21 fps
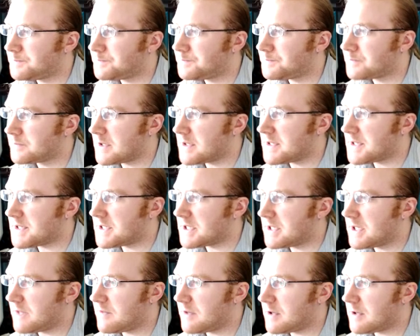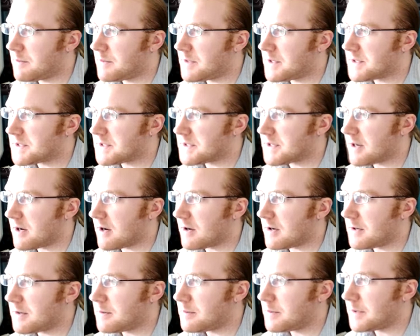It does give him this
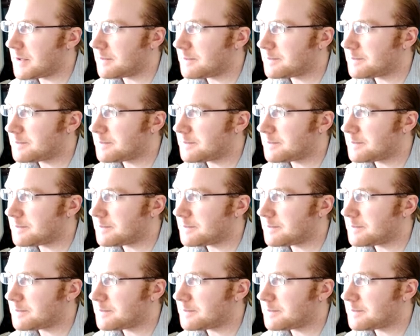Atari, but